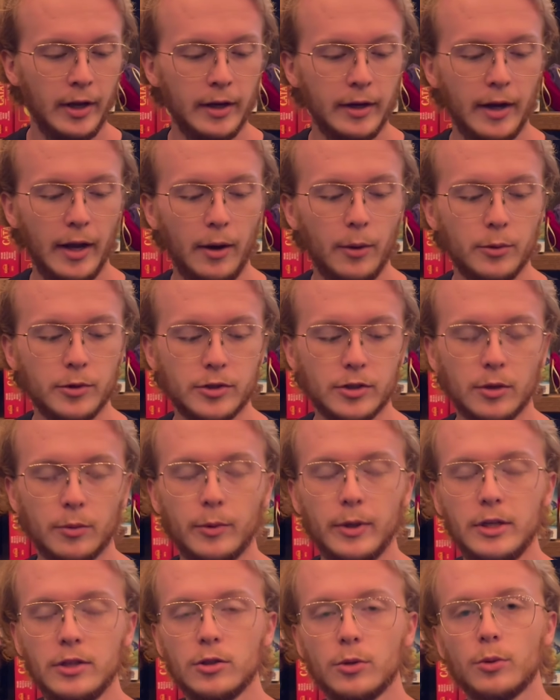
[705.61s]
Now,
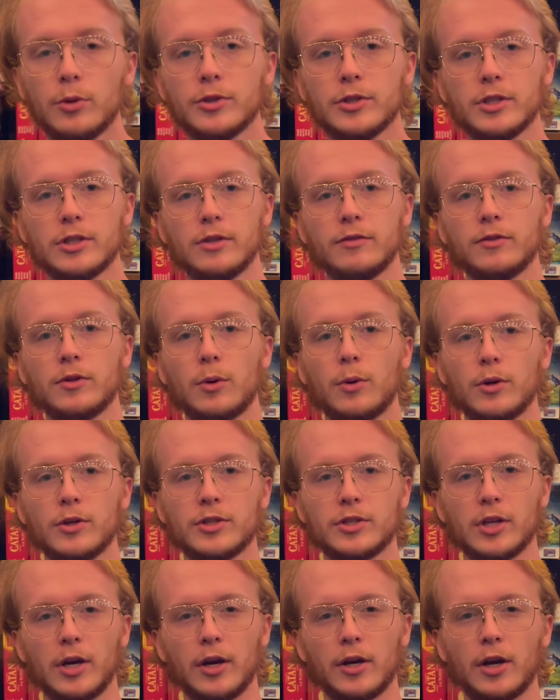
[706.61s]
Sarween Tools is of
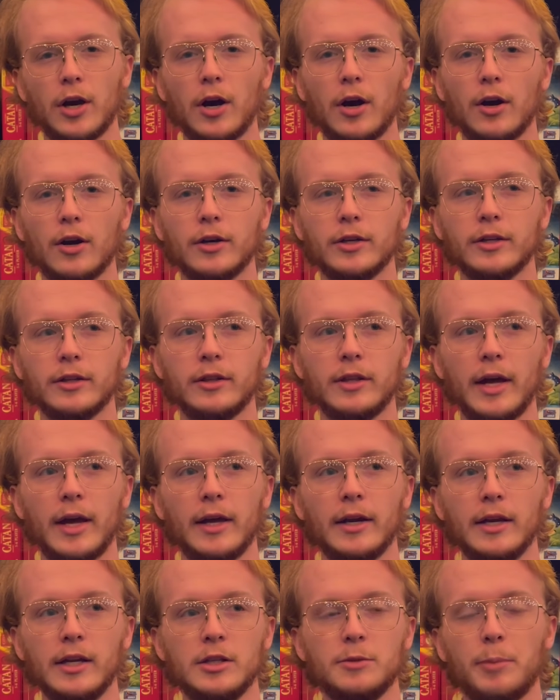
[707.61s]
course a card
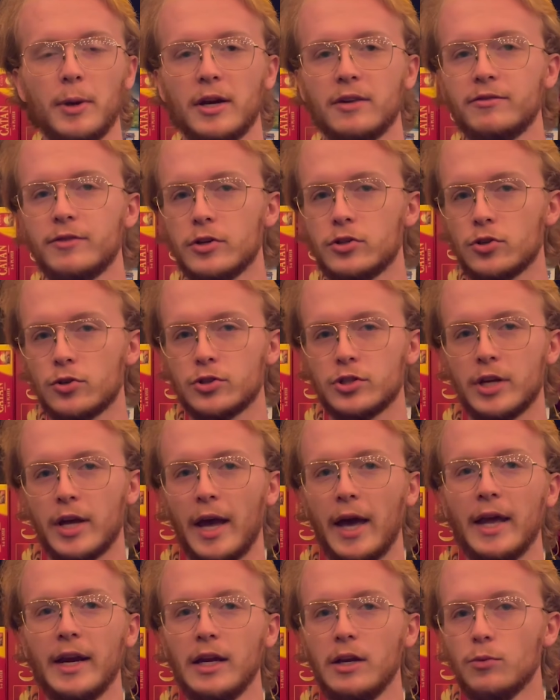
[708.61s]
that is beneficial
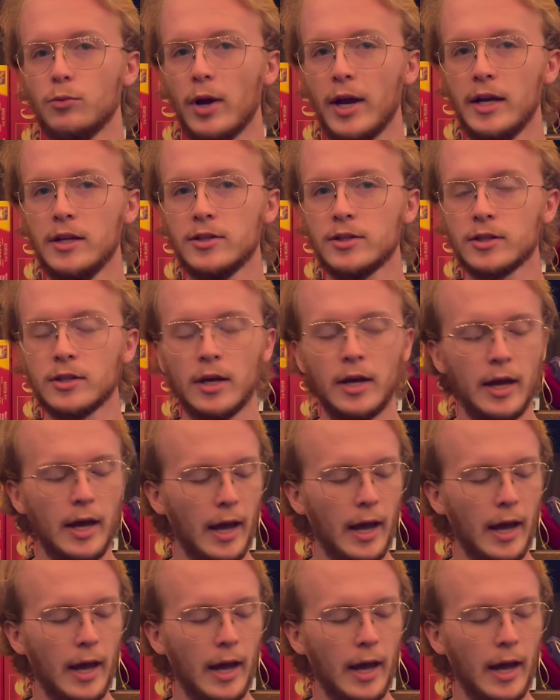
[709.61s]
to any race,